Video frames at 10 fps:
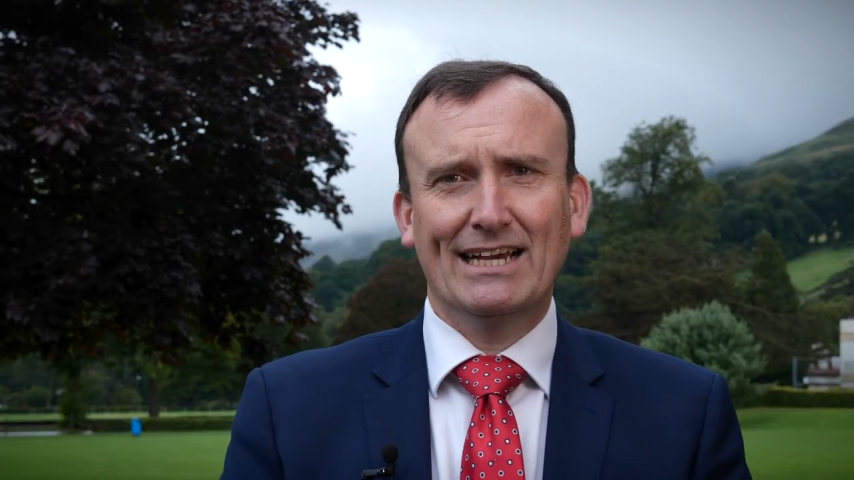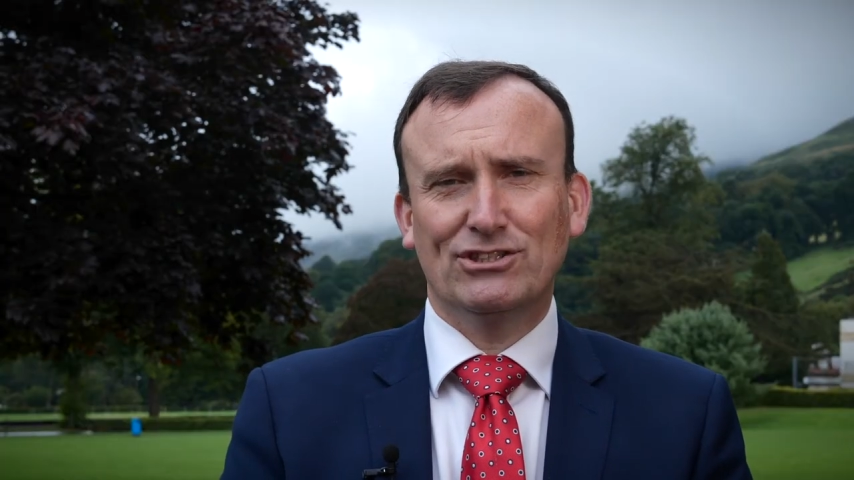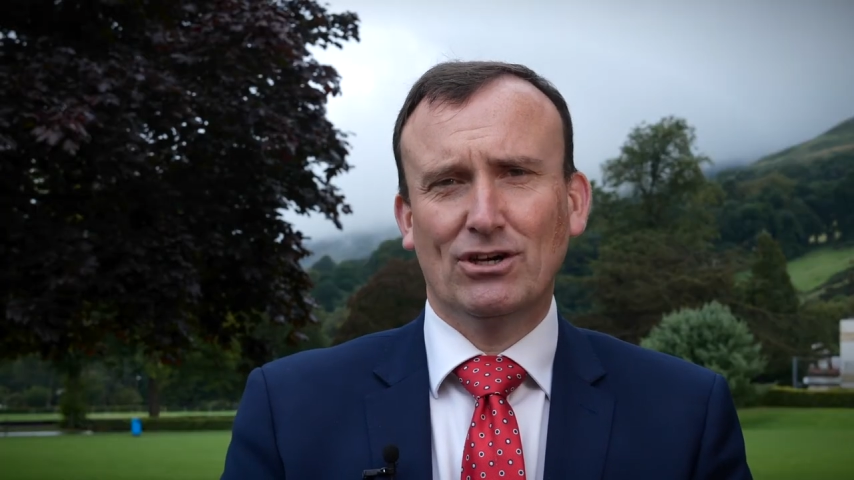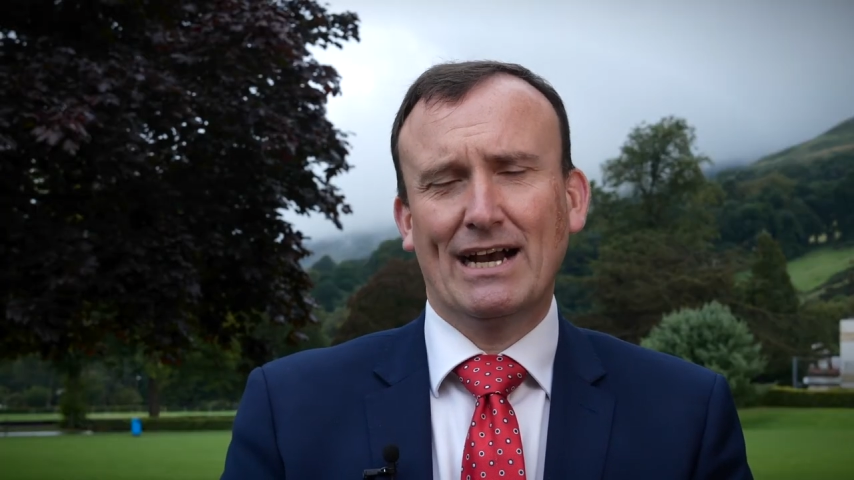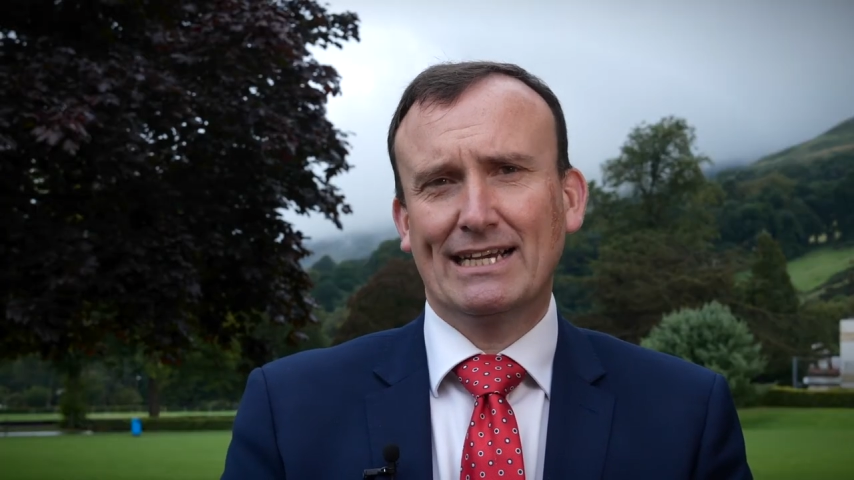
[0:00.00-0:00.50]

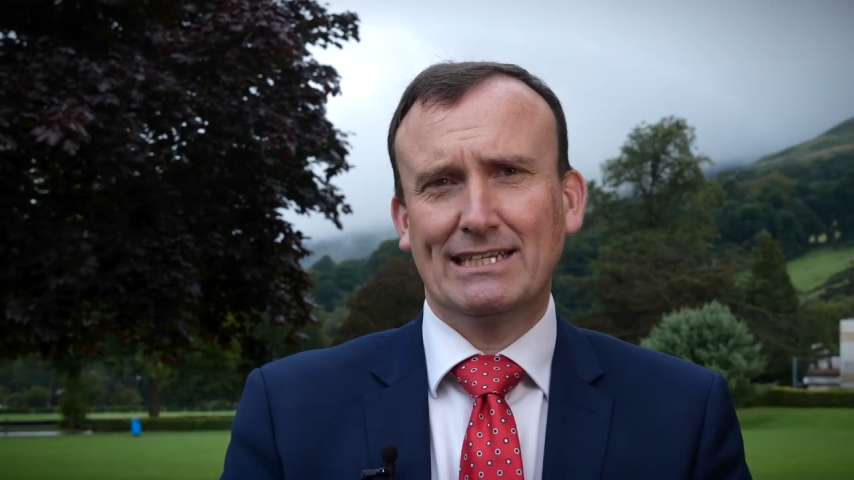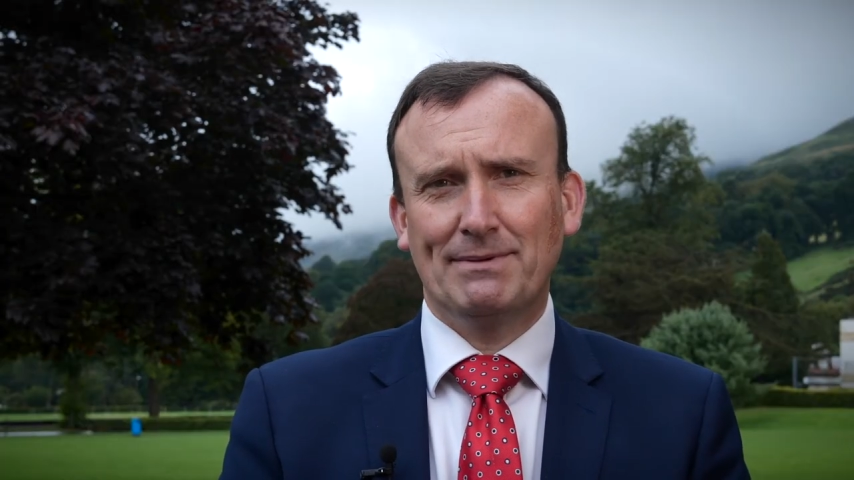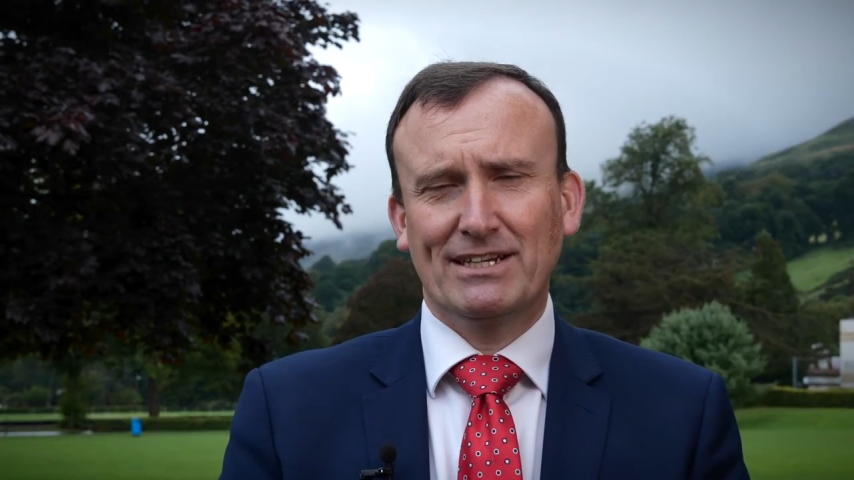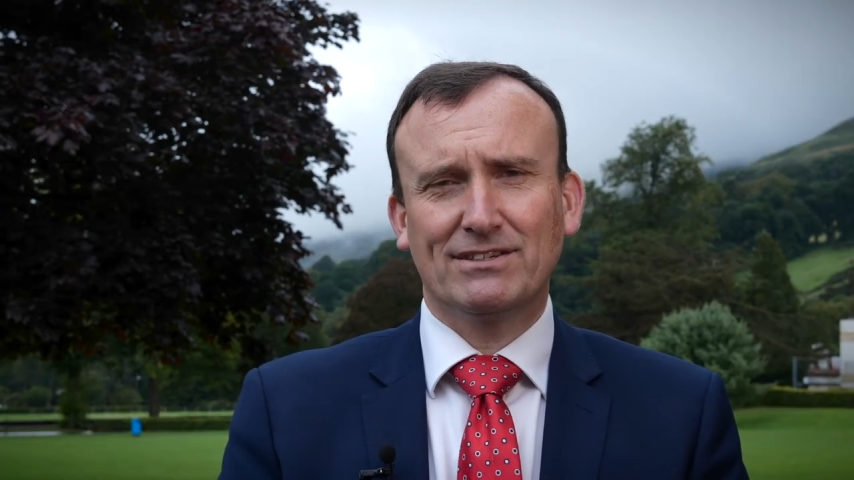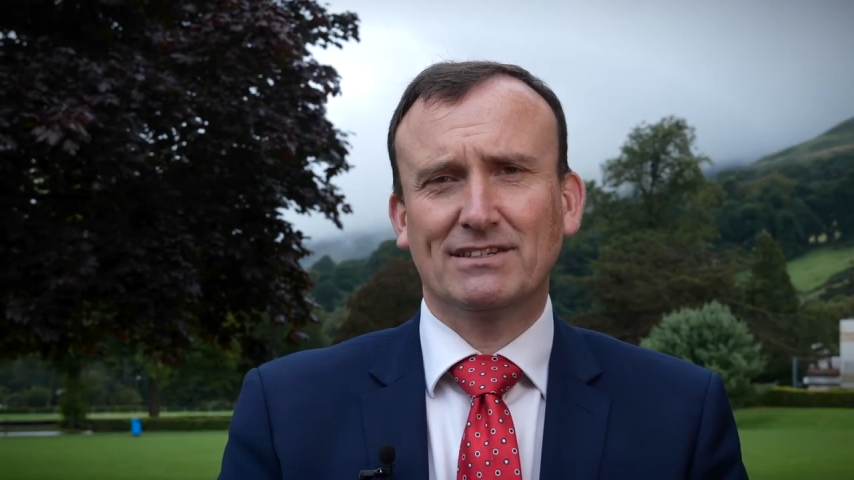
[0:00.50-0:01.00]
as your
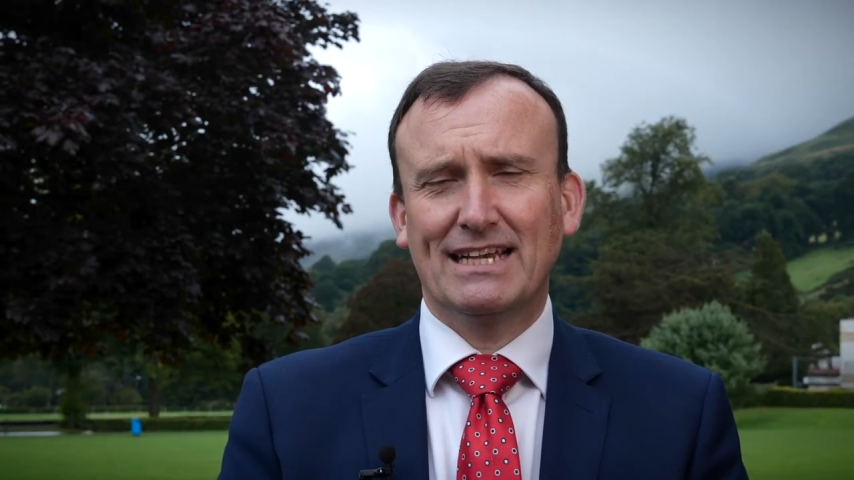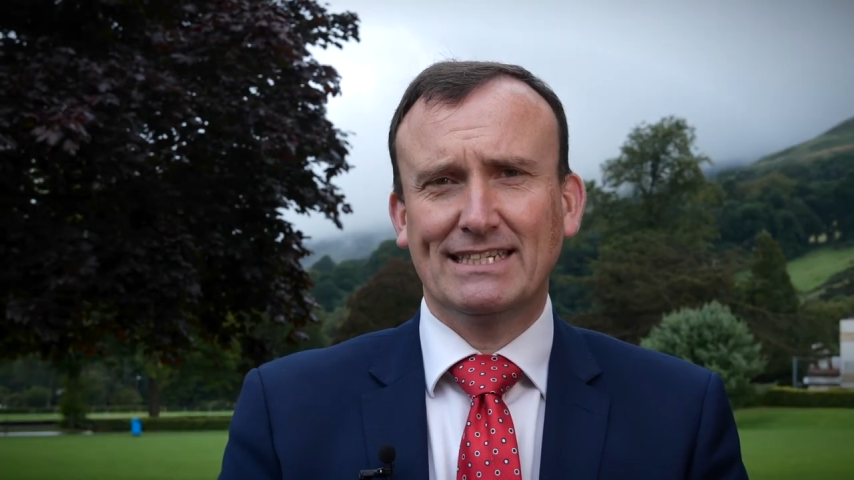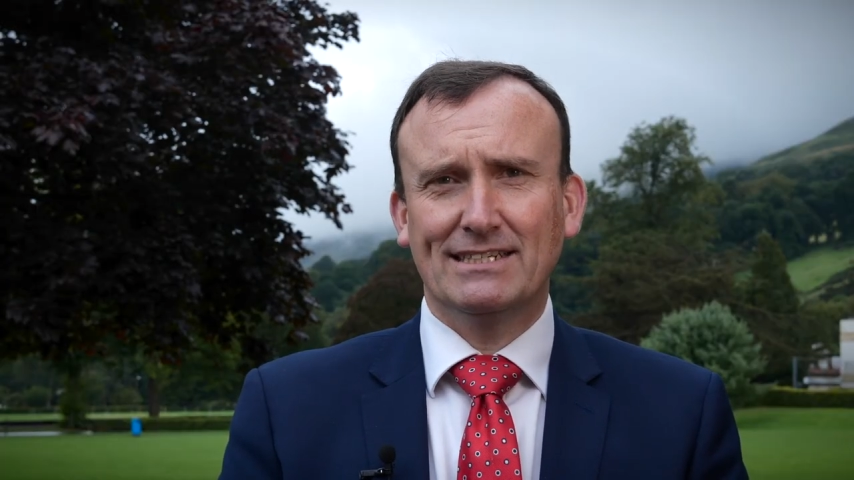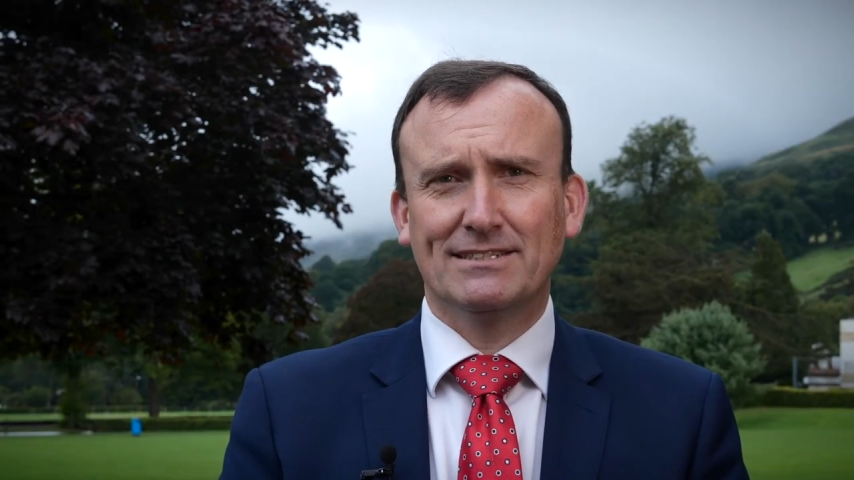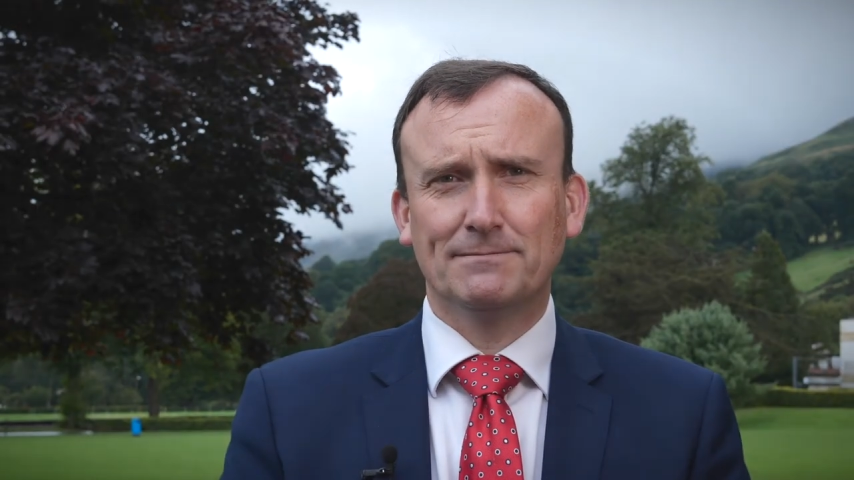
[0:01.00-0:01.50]
academic
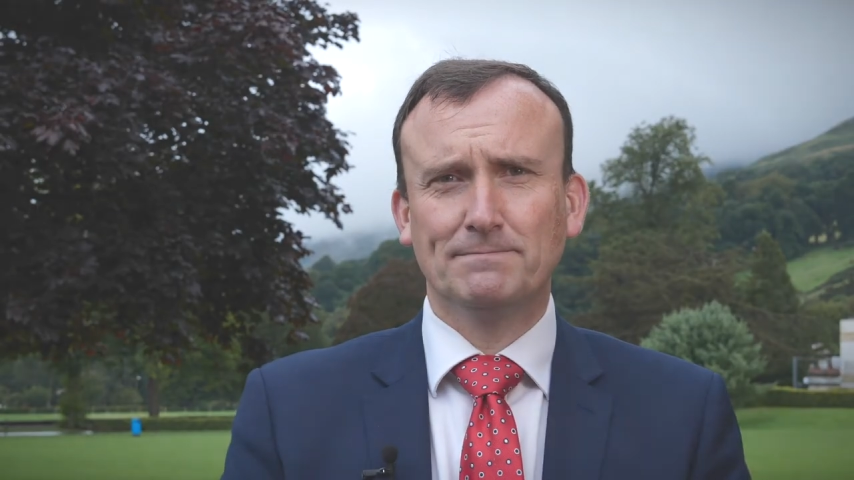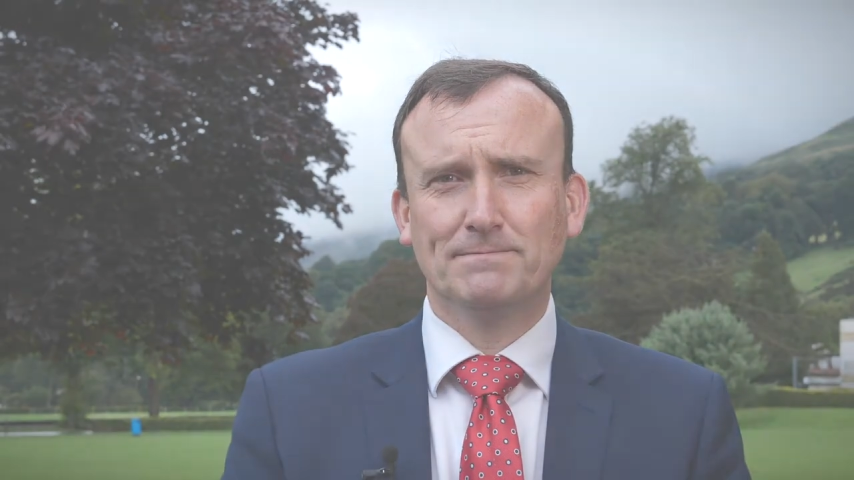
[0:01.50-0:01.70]
successes.